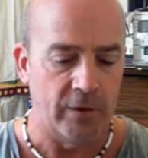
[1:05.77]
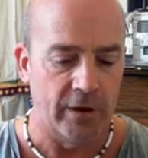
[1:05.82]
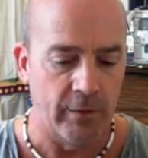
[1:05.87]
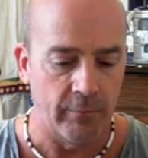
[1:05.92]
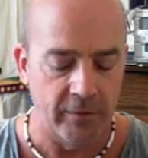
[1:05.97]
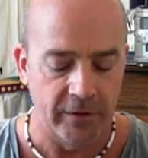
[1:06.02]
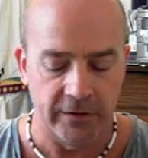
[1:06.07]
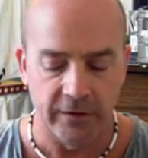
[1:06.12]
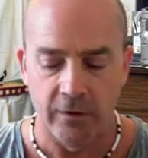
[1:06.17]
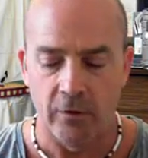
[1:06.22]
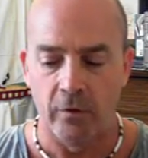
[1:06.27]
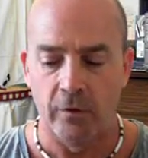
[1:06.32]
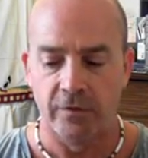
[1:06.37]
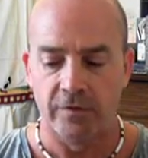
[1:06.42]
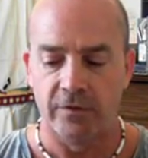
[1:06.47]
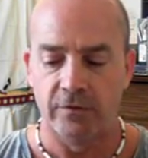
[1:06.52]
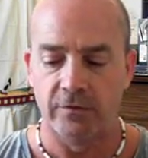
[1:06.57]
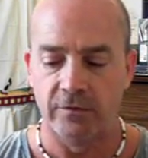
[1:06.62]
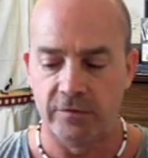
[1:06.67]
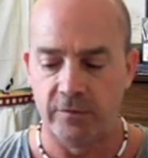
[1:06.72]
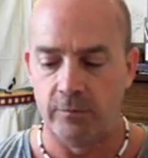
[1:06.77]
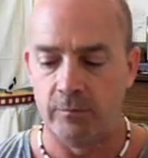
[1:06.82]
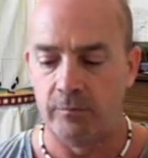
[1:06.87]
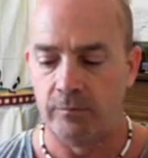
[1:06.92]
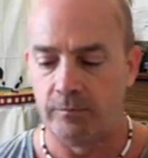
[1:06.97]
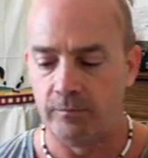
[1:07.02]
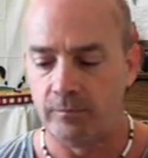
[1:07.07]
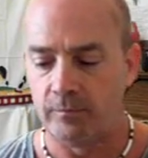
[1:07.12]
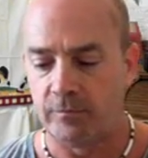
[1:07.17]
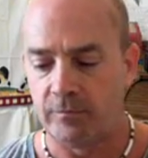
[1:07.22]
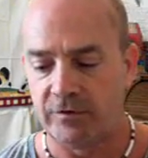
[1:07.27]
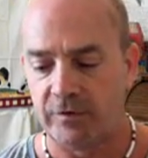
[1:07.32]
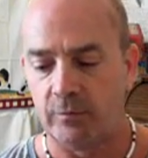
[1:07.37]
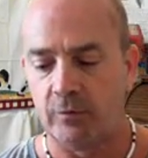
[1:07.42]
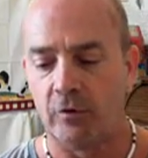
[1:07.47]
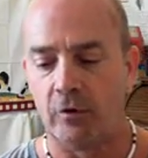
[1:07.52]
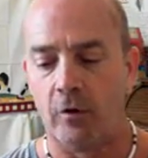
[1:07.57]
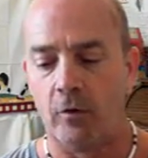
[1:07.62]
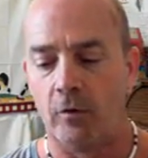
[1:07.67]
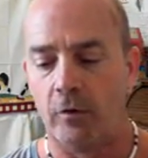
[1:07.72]
I've been going through some
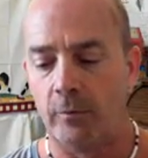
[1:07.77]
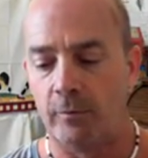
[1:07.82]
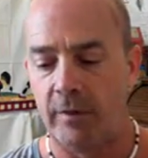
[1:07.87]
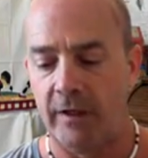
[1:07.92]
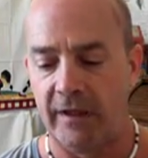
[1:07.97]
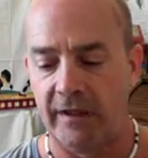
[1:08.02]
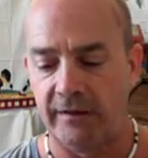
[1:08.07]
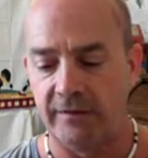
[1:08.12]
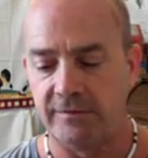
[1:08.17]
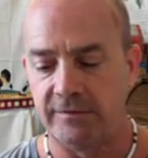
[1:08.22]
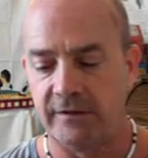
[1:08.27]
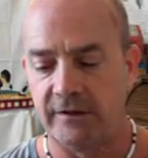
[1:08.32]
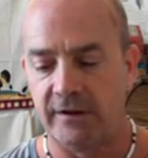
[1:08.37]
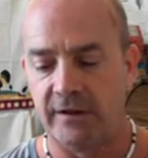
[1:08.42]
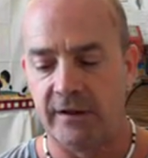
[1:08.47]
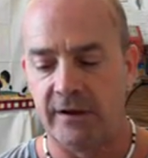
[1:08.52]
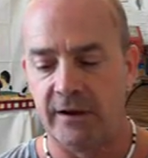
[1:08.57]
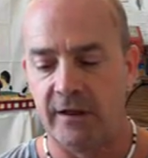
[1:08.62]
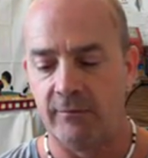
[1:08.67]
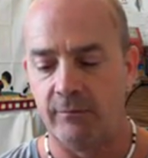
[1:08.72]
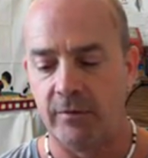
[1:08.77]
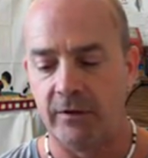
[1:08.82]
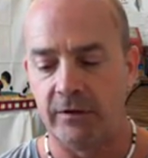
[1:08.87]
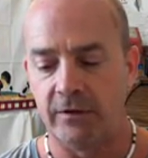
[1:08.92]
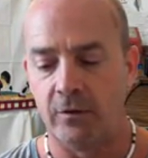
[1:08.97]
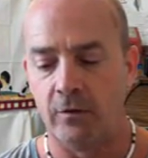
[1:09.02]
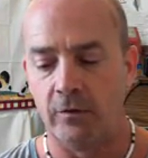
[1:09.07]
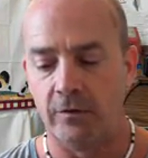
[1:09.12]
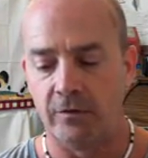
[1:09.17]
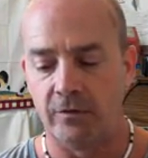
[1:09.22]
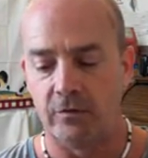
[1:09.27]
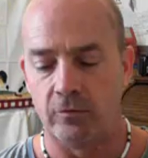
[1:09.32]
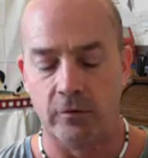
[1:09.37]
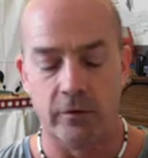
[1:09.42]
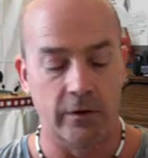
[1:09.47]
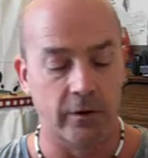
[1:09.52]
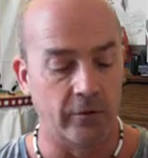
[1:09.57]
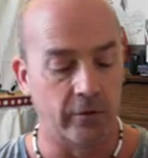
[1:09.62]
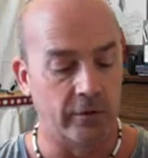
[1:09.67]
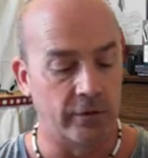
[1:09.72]
growing pains, and I've been going through
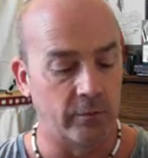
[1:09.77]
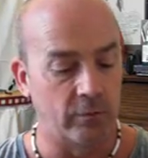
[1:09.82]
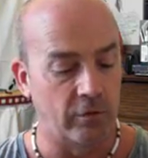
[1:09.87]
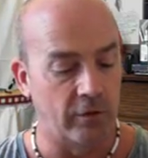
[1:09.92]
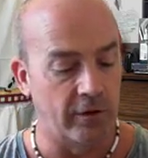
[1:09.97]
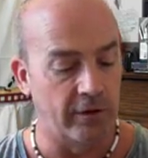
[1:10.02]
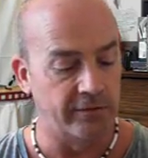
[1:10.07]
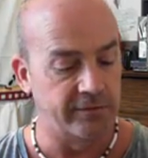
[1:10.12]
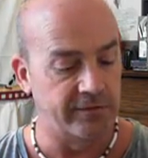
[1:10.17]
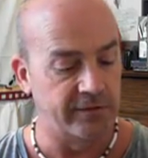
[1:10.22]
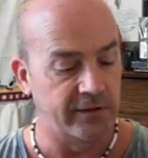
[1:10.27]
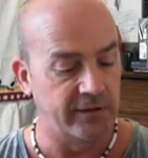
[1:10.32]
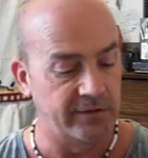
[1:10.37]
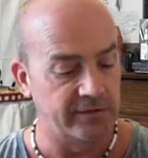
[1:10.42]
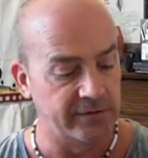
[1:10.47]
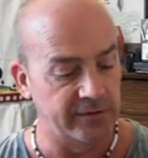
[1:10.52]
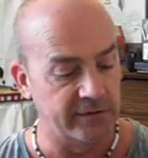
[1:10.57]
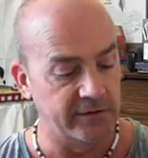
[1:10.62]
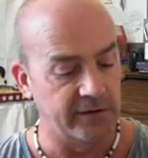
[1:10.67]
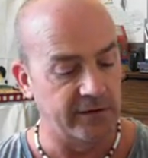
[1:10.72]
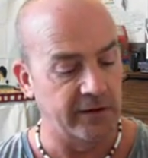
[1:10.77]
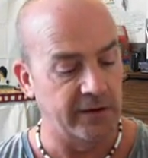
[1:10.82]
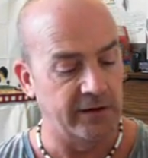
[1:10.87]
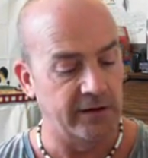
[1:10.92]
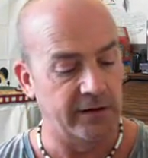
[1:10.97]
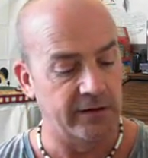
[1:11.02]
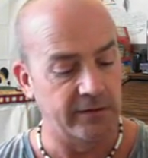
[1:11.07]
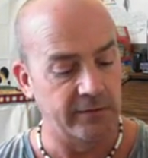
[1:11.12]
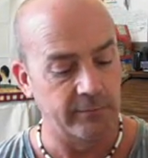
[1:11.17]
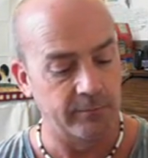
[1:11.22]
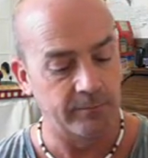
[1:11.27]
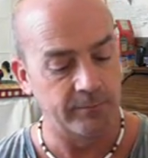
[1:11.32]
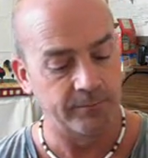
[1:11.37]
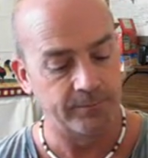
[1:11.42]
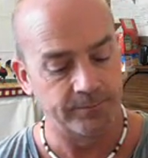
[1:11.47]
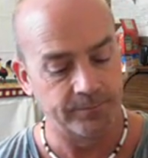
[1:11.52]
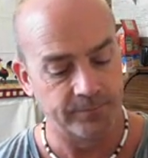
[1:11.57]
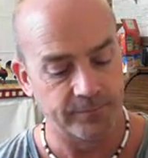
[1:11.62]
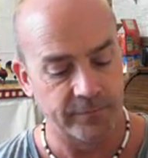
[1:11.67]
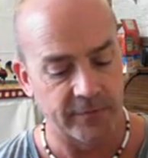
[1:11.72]
a learning process, and
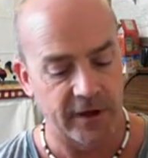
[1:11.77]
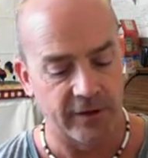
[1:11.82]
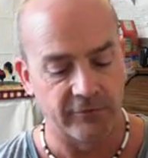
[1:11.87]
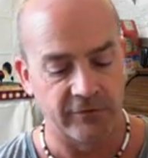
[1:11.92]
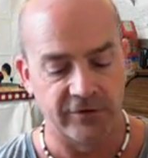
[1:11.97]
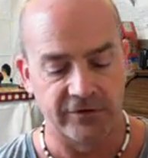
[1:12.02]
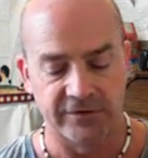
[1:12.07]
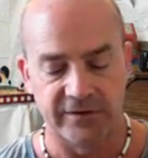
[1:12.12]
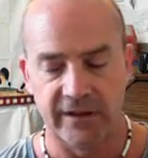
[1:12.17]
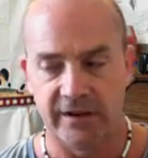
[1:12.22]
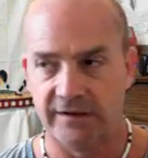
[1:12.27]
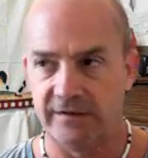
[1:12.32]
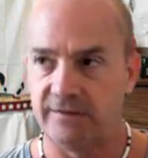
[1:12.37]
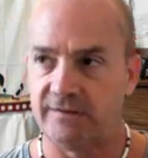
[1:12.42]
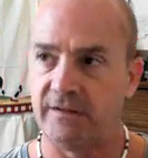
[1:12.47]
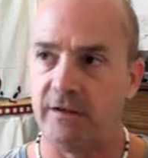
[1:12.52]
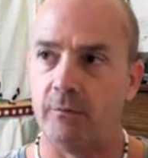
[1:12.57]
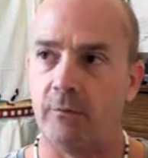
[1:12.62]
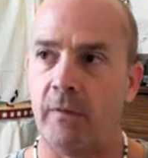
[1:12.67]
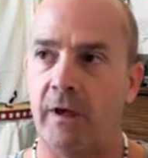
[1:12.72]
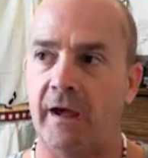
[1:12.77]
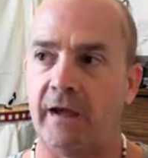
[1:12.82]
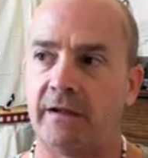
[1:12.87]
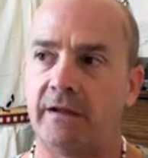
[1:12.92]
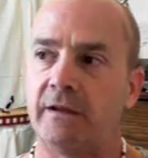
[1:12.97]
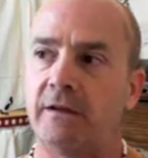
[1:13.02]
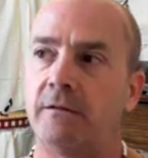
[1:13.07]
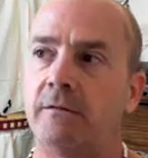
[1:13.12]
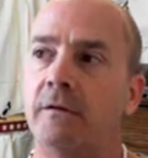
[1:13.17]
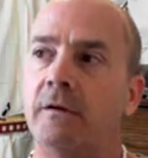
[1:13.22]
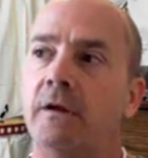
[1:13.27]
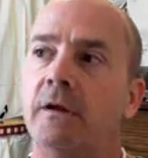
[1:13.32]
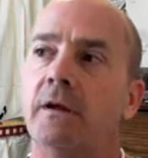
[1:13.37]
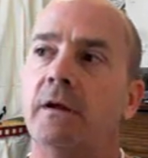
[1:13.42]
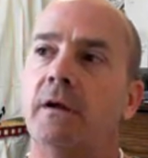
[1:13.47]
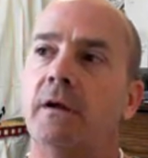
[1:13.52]
I've just had to sit back and